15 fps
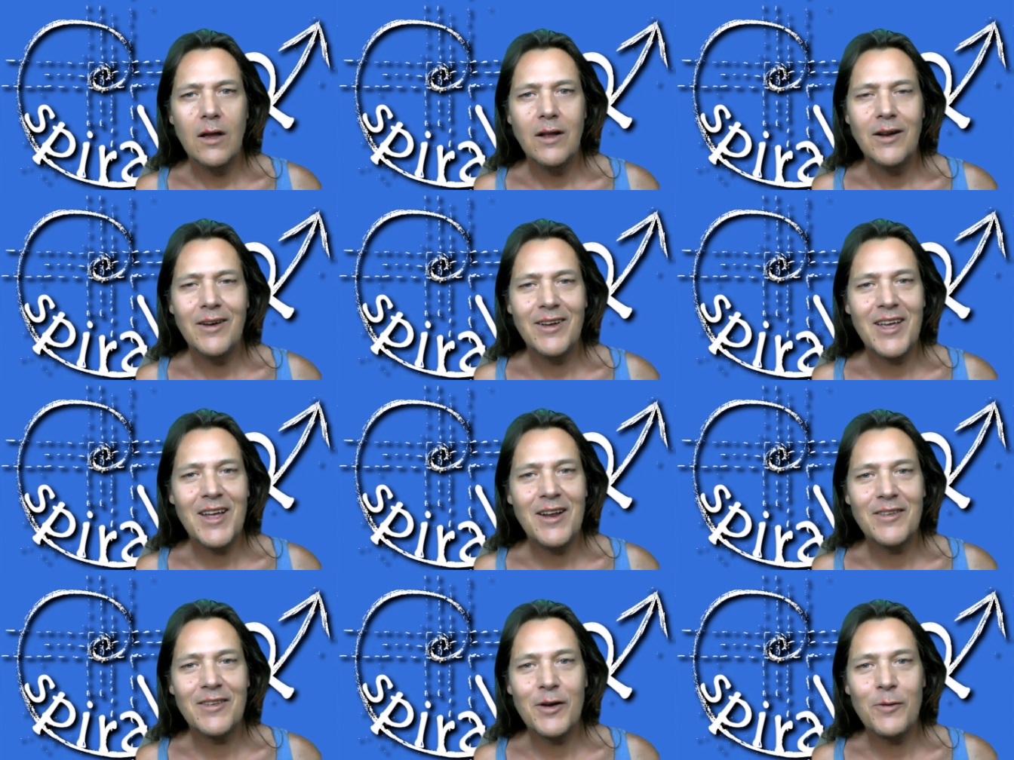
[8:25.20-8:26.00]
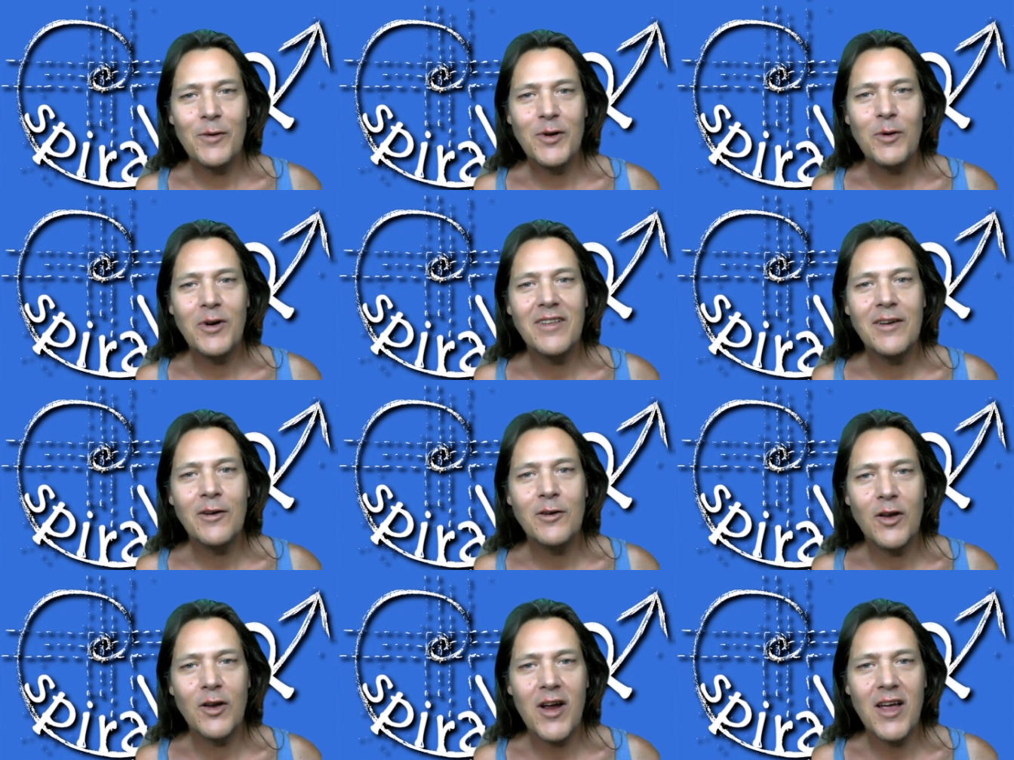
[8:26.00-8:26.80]
You know, again, it's like, what do you want to
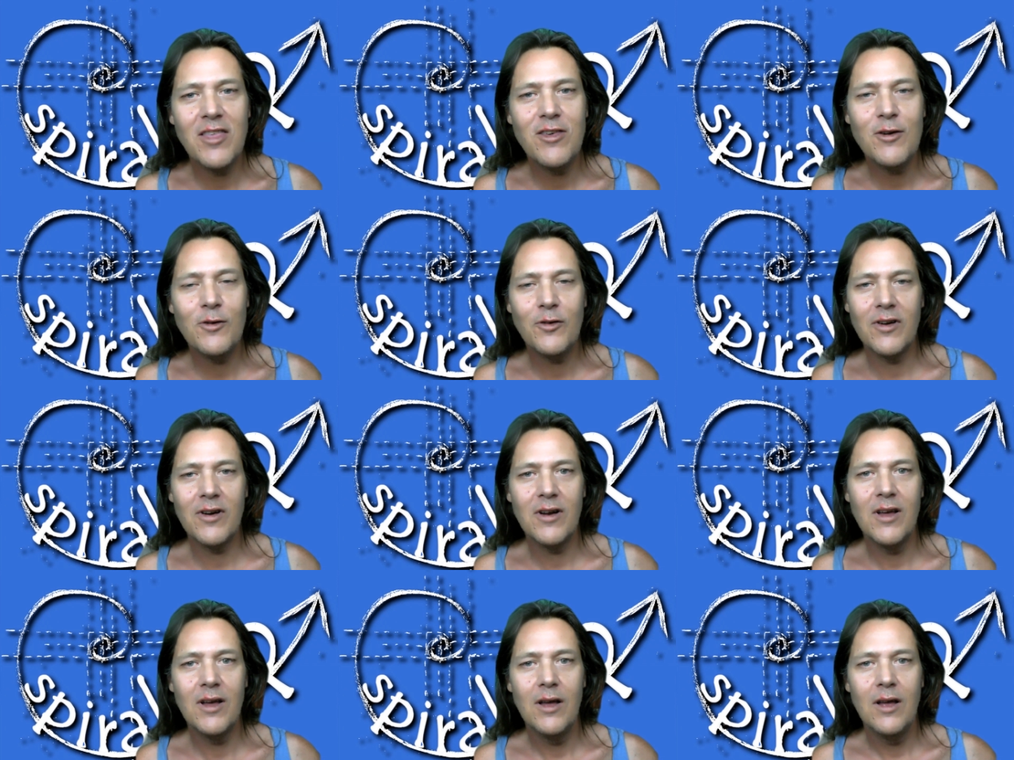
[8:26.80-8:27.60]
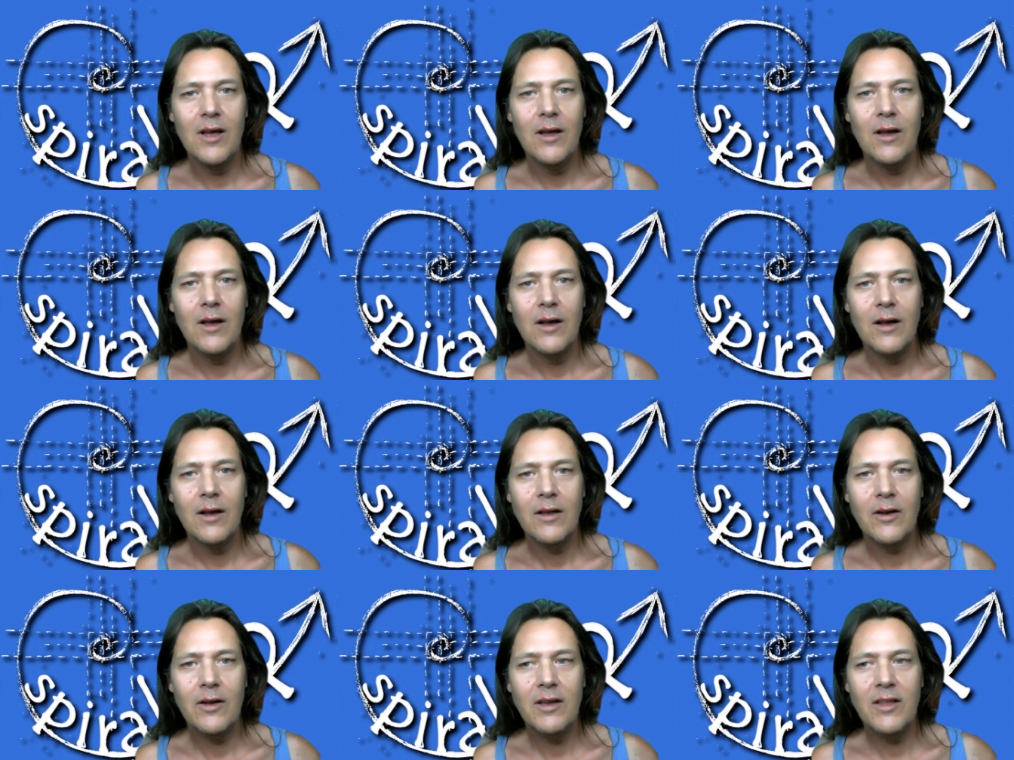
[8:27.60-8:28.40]
tell your grandchildren?
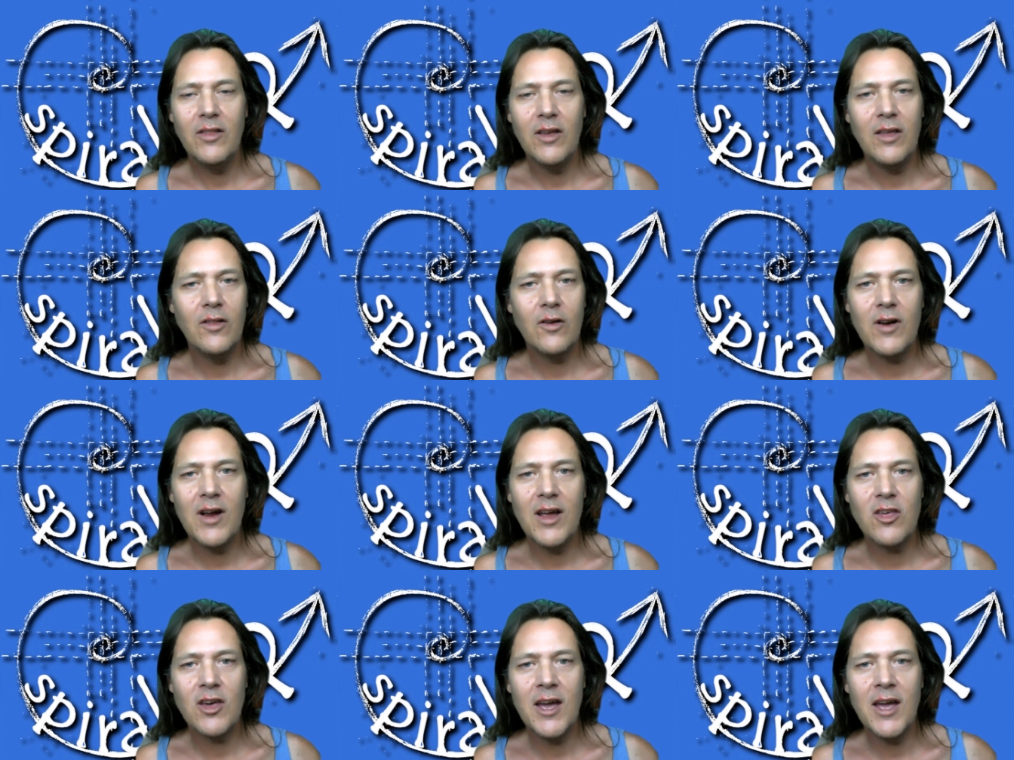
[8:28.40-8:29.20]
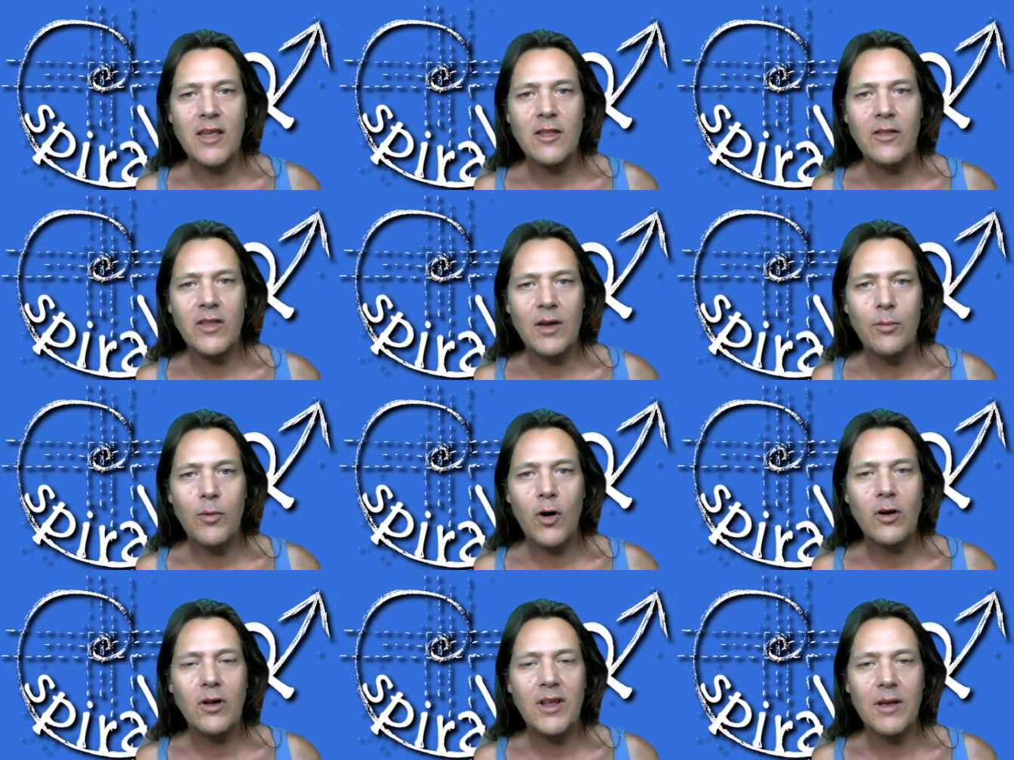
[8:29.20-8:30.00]
You know, in the in the great change, in the
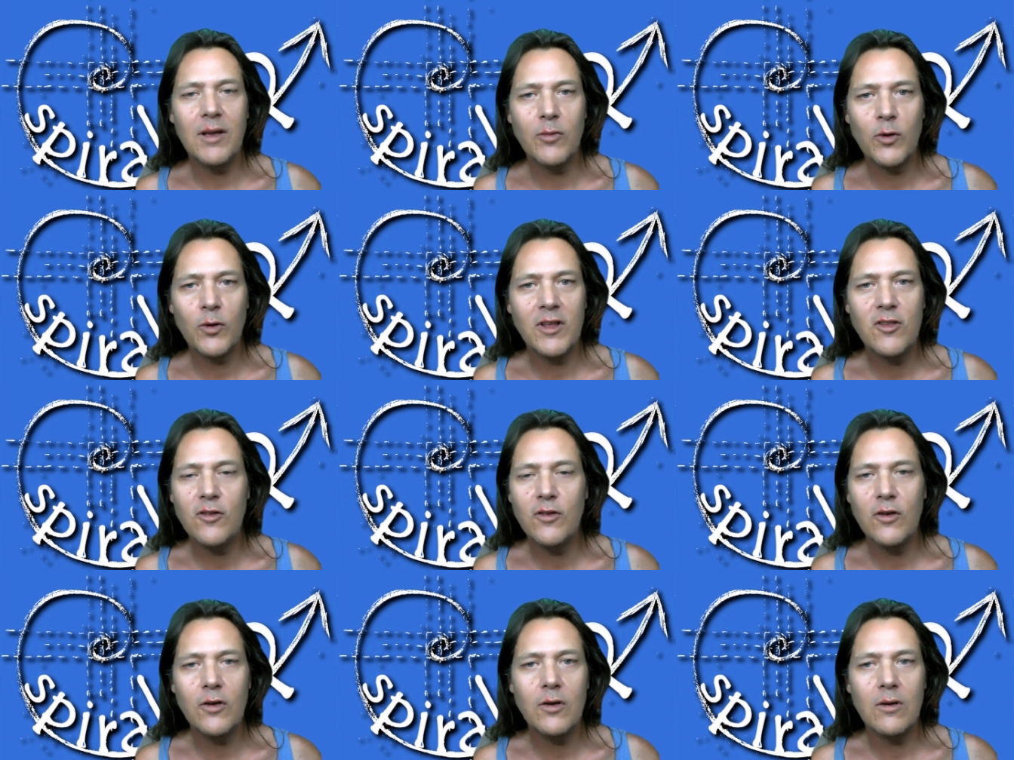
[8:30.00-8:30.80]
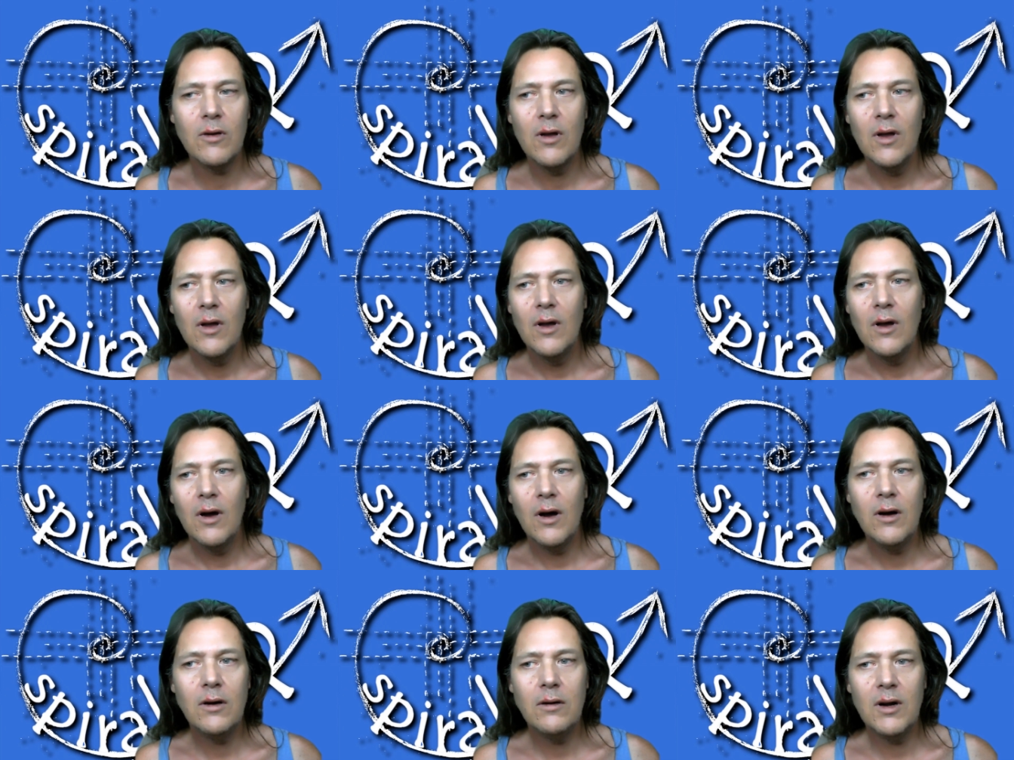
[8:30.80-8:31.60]
apocalypse, what did you do?
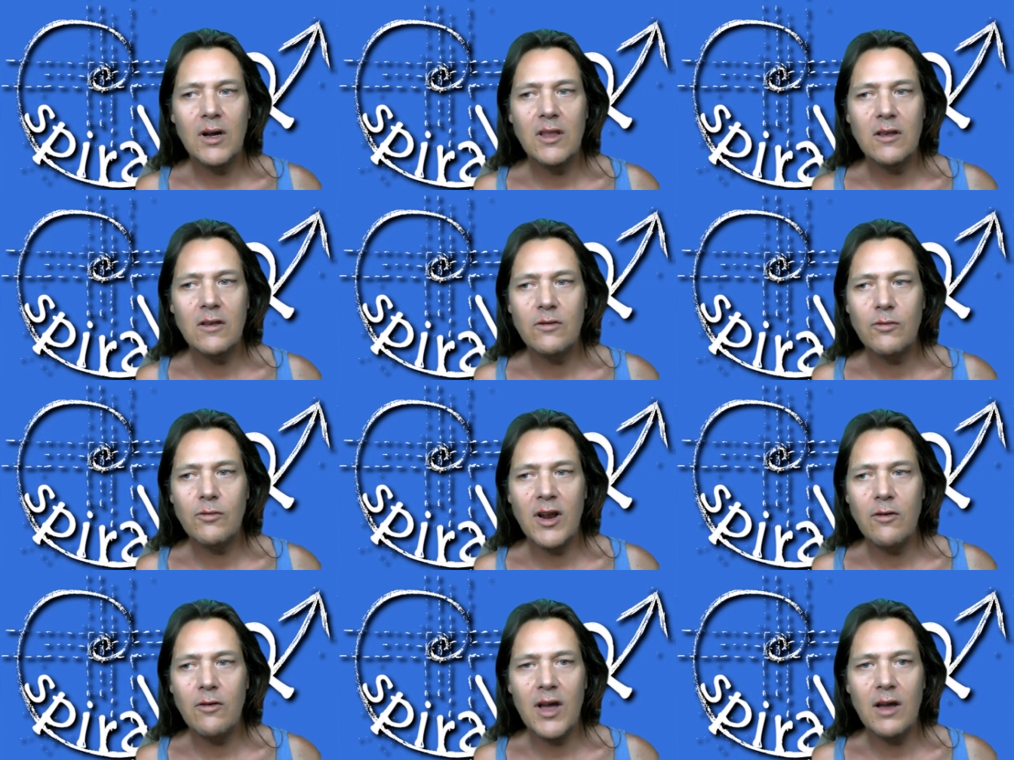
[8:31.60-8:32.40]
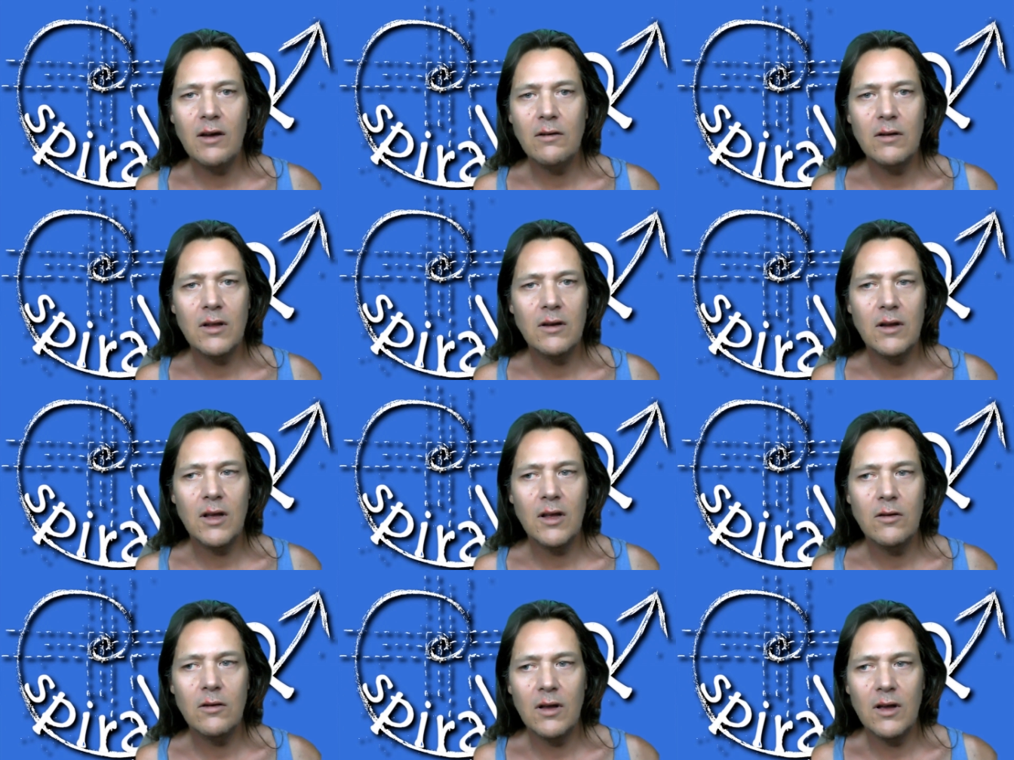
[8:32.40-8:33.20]
Oh, I just ran around and
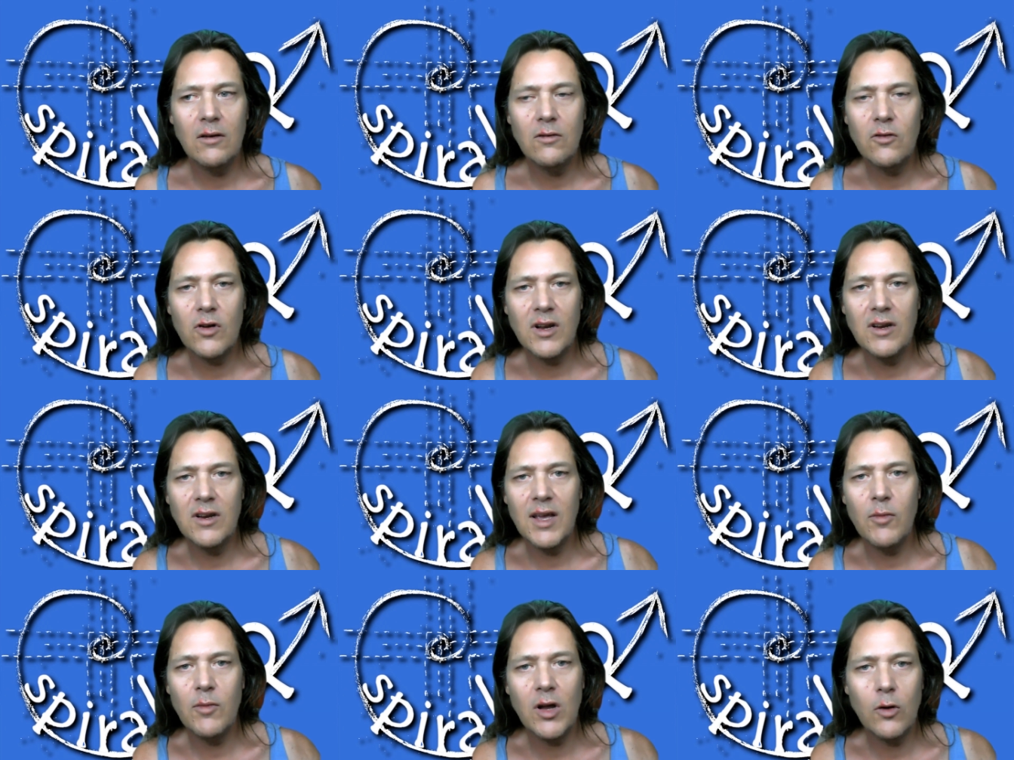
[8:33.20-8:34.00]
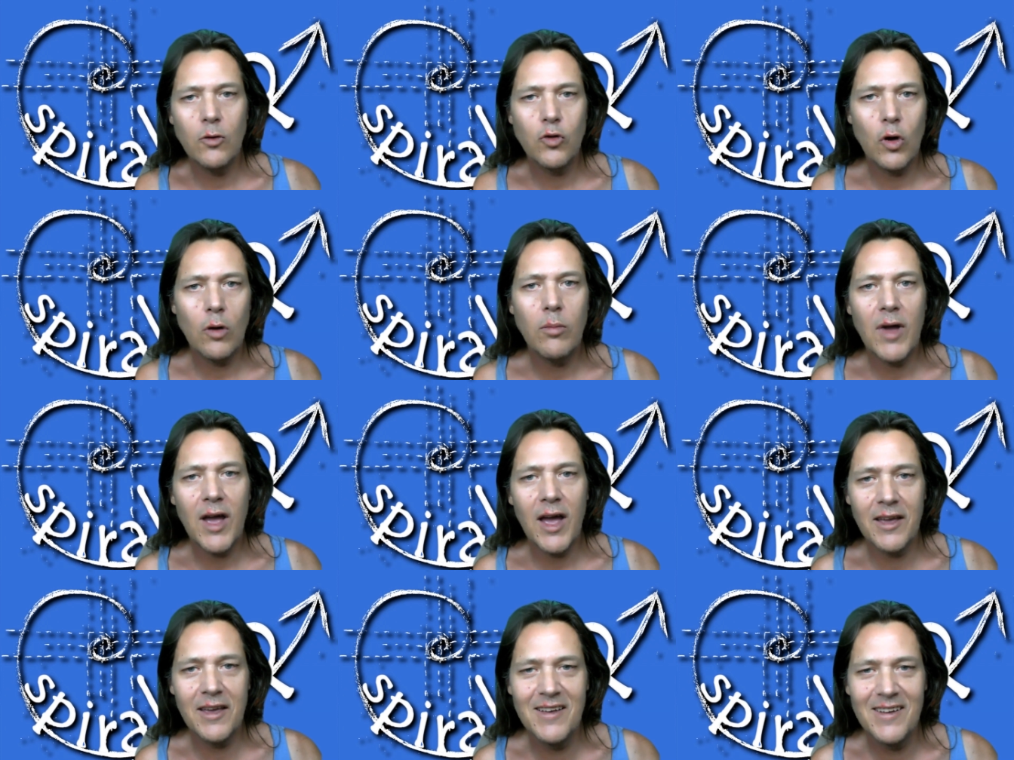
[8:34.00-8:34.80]
and and tried to get my old job back.